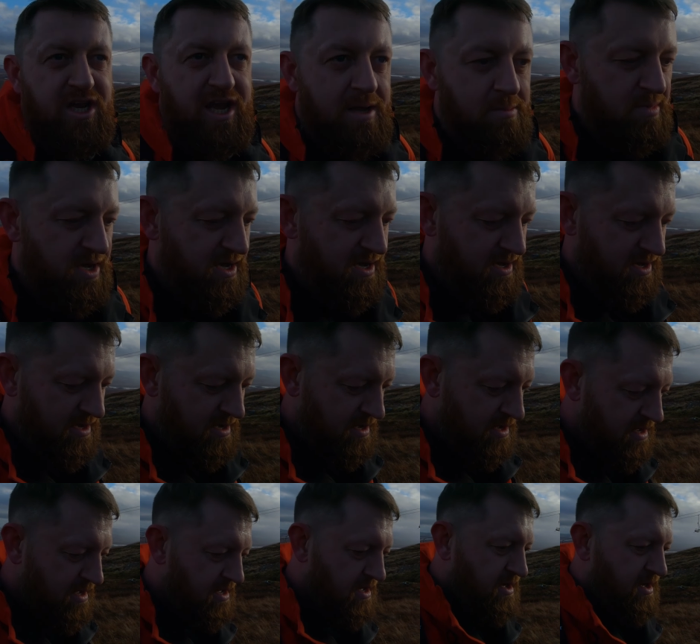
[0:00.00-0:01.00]
gem.
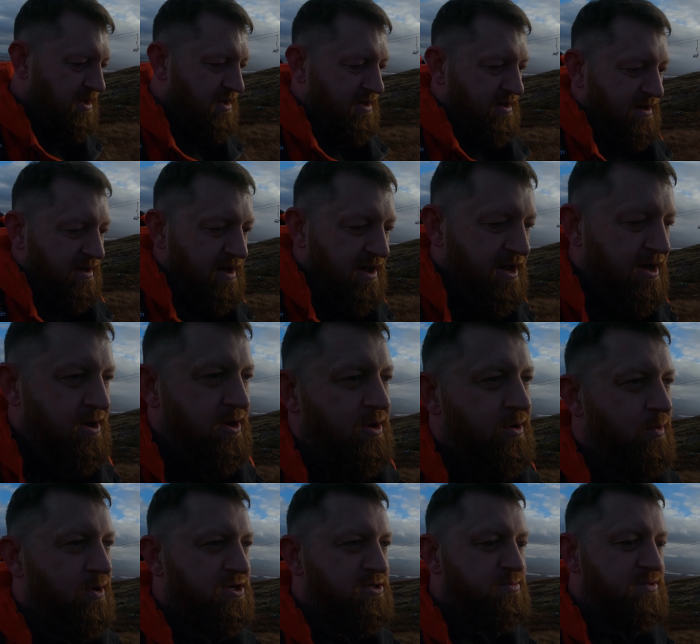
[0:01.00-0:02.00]

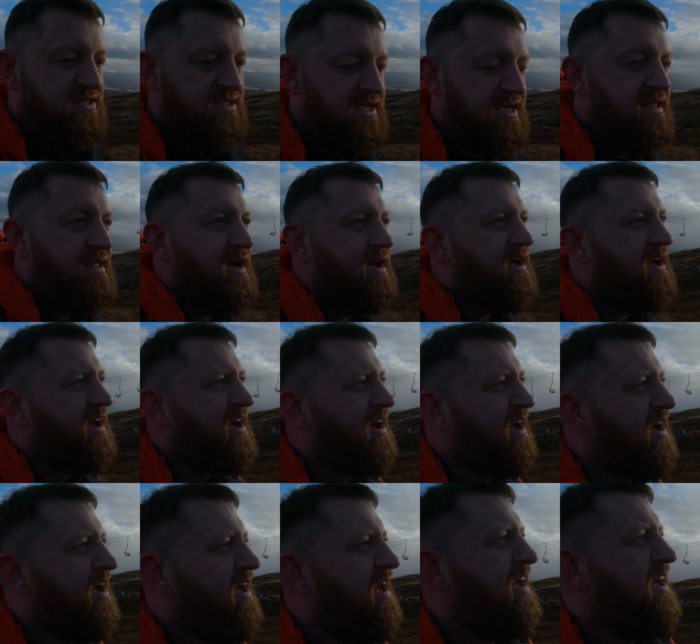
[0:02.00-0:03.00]
Watch me say that.
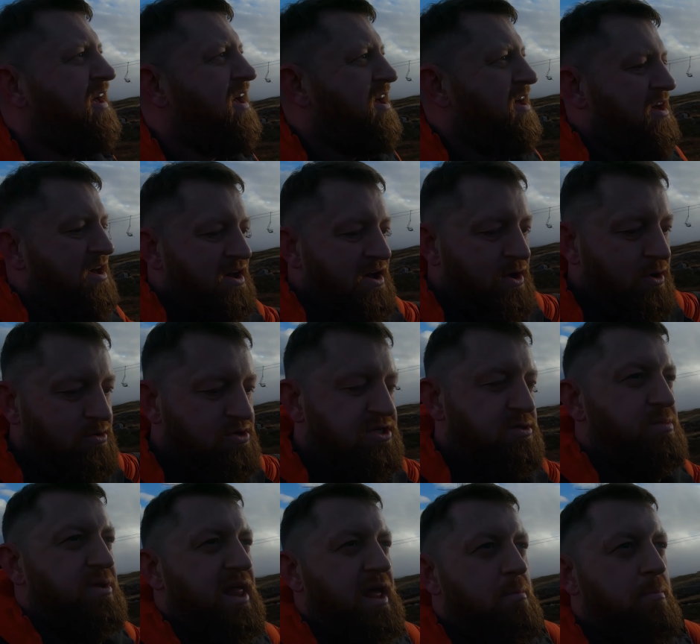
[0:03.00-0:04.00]
I'll
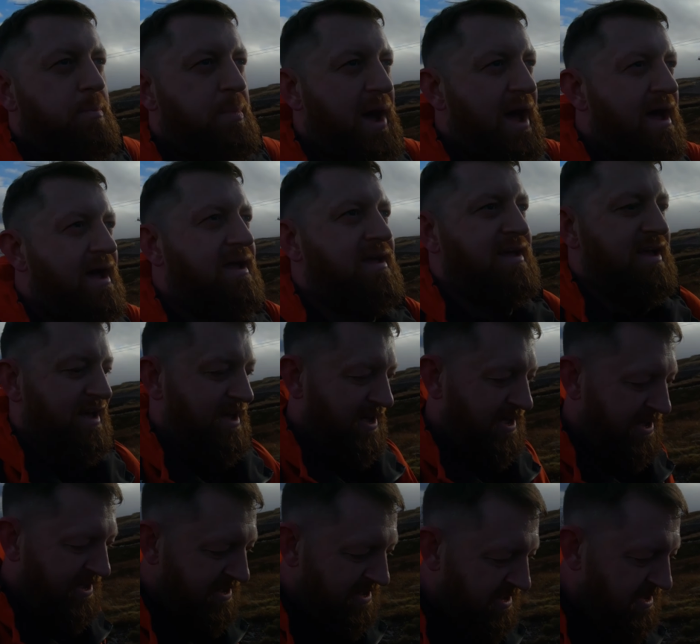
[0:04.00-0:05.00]
just be like bang,
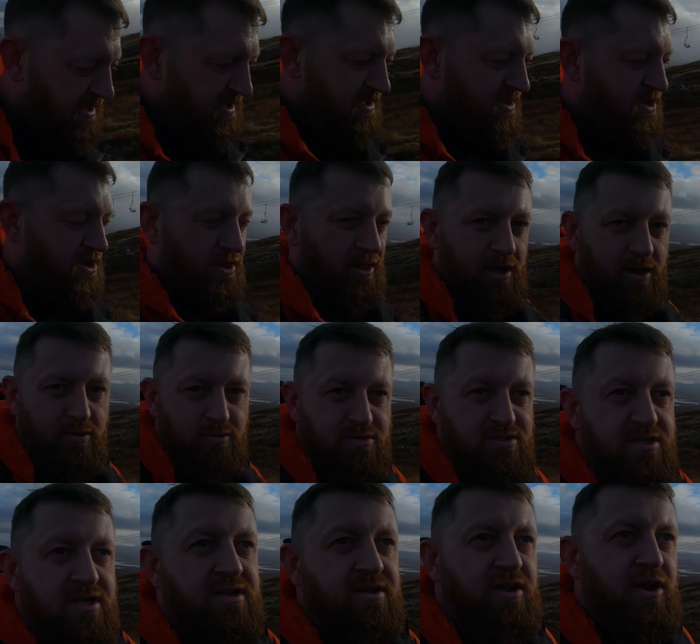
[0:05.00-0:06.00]

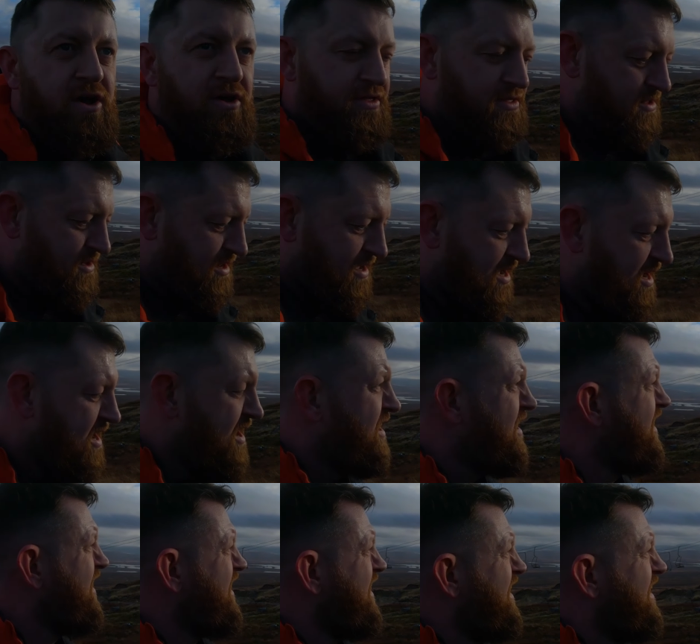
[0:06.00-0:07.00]
clouds, nothing.
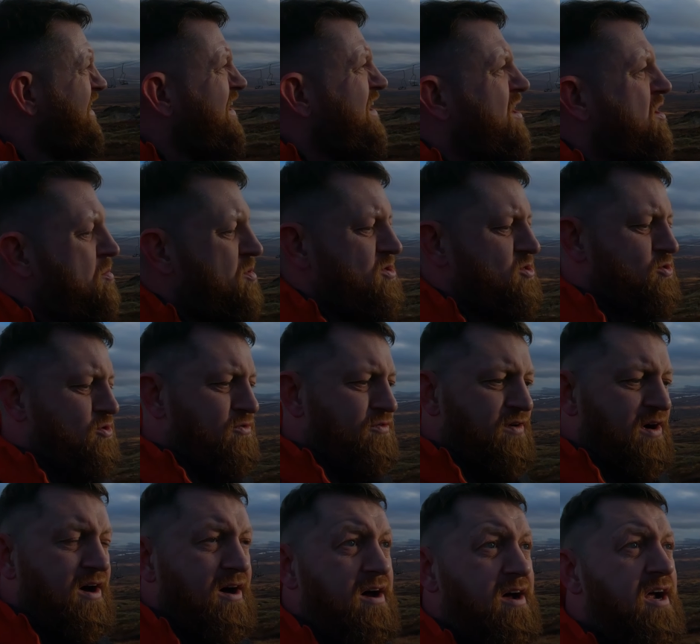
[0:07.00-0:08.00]
But so
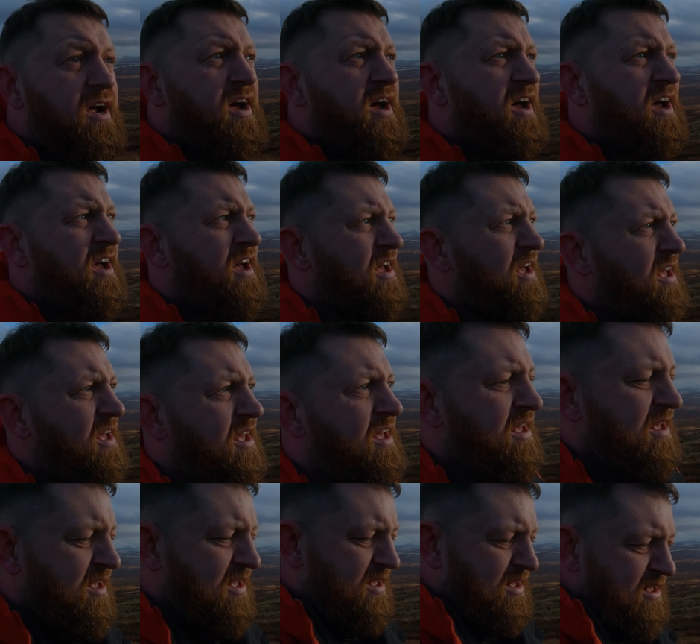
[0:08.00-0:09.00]
far
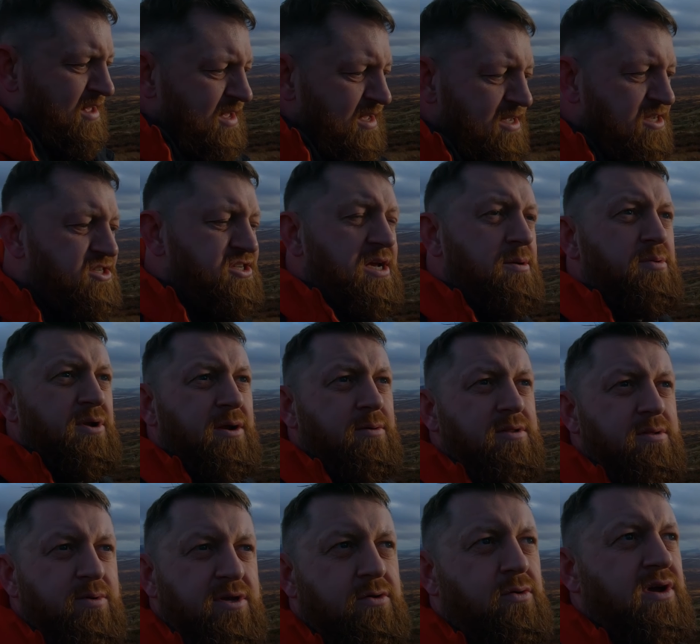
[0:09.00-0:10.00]
it's shaping
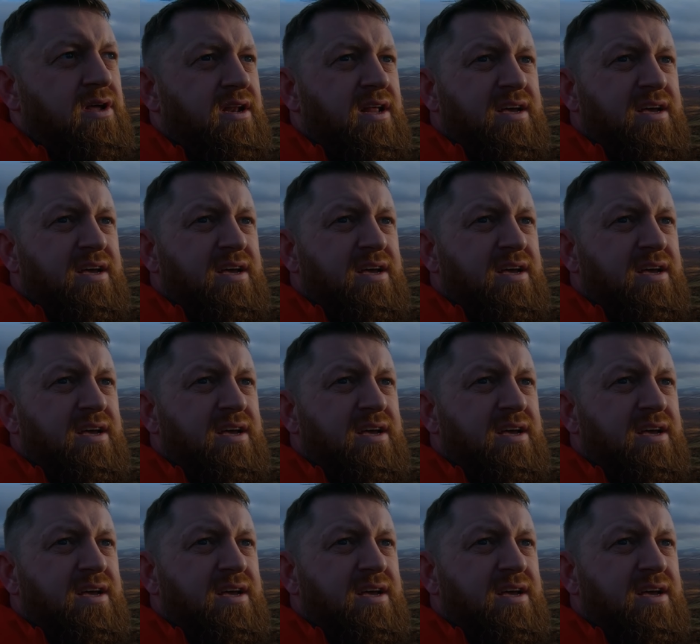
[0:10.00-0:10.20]
up to be quite